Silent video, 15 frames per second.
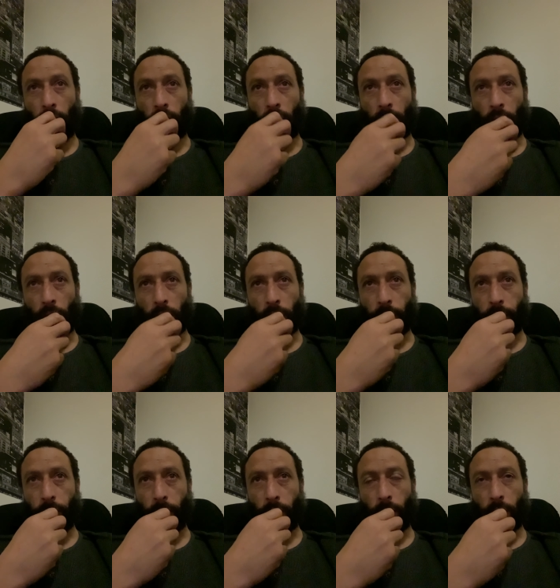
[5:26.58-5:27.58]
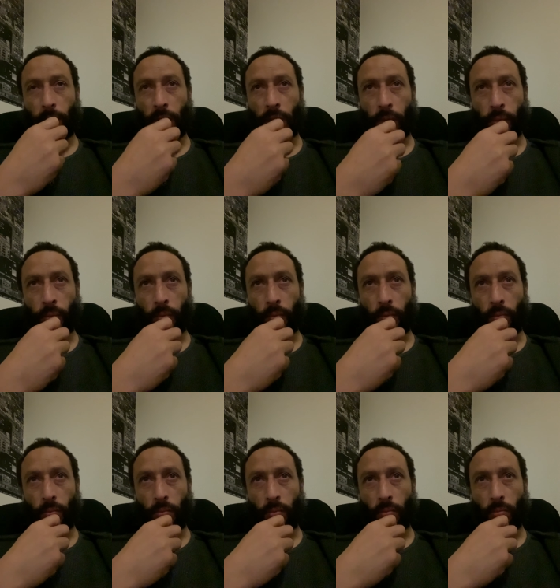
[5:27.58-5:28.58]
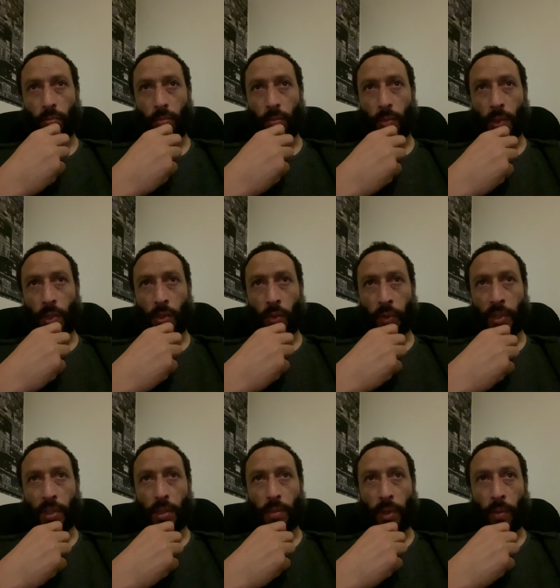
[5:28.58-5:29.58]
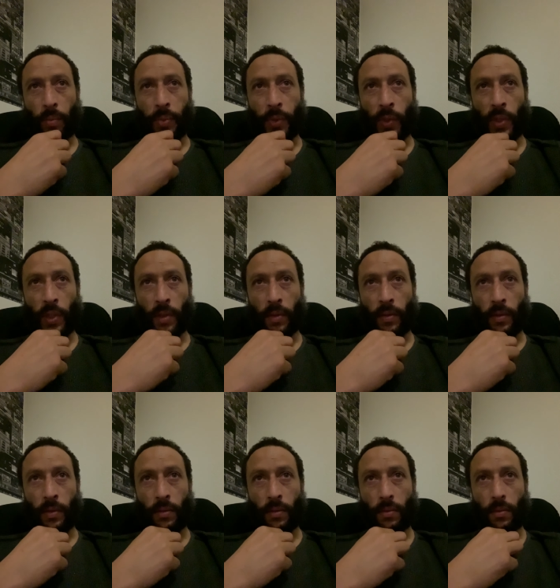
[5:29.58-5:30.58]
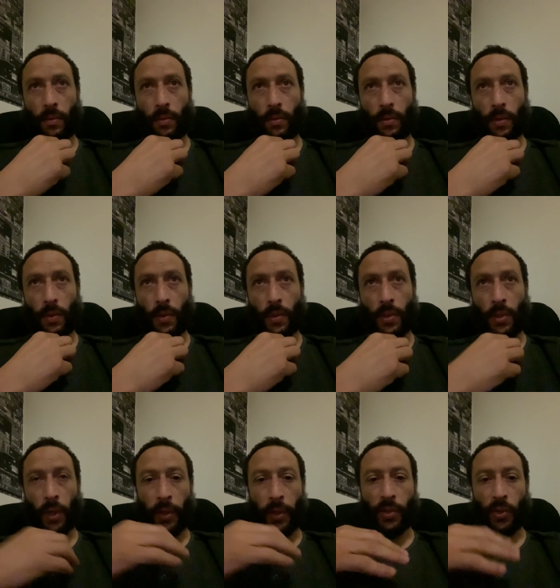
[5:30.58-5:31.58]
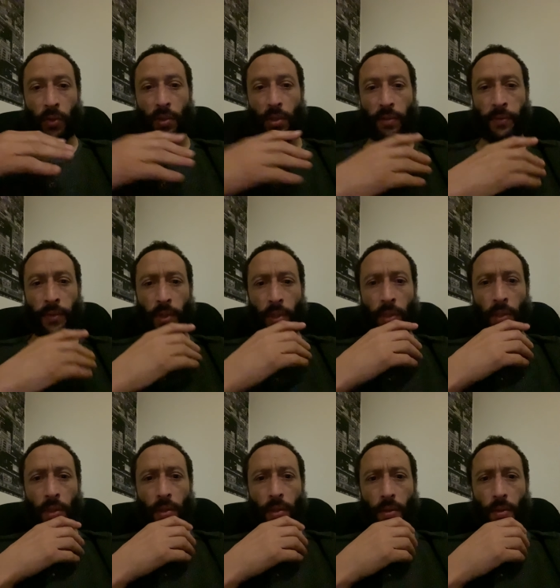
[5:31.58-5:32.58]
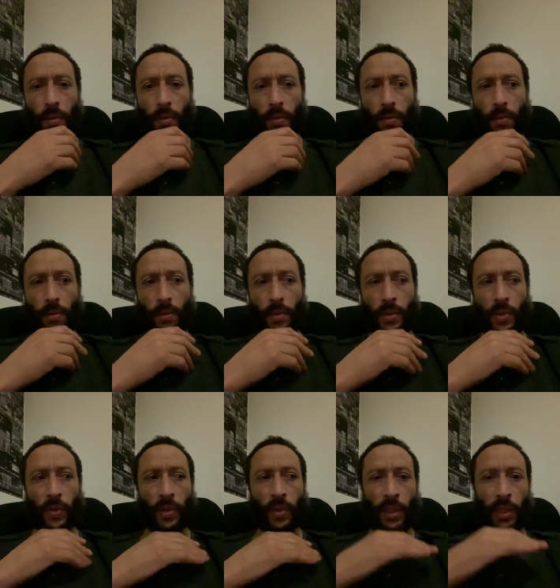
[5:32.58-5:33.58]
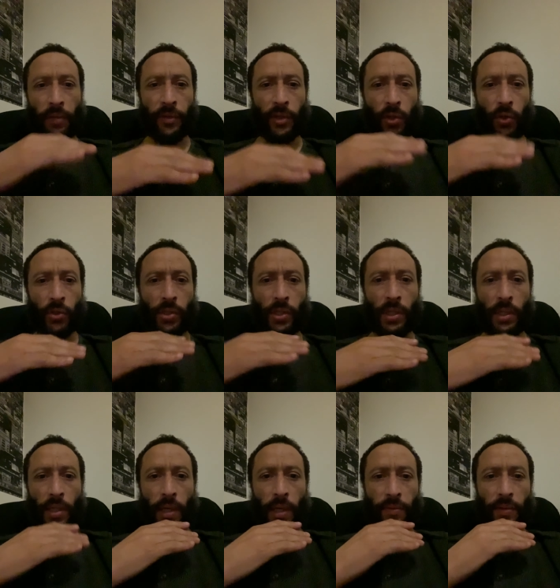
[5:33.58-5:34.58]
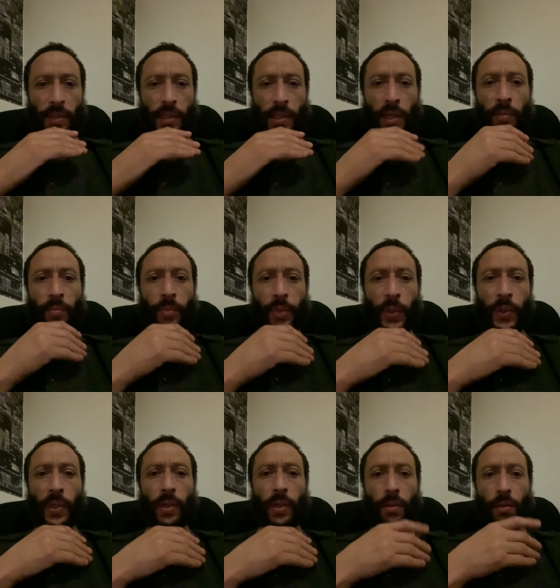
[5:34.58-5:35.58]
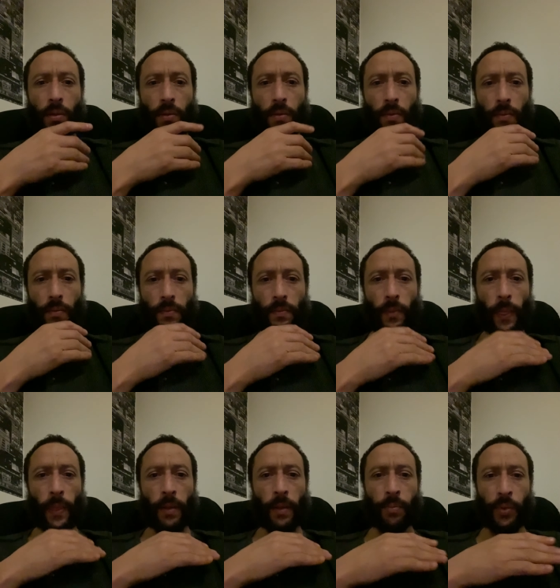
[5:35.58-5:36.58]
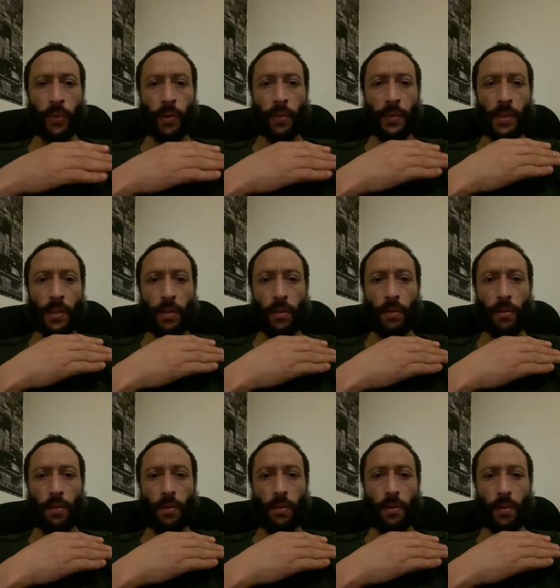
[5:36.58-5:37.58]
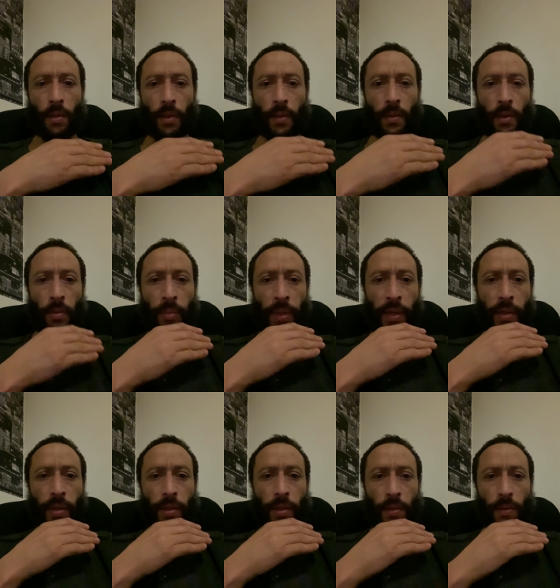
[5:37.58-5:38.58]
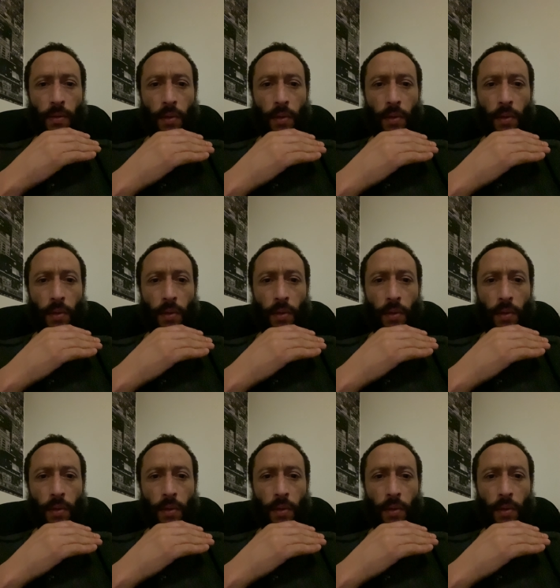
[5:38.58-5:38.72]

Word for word: again, some stories about Buddha and are told differently. So like every culture didn't have the same Buddha. Like Buddha was in uh, America,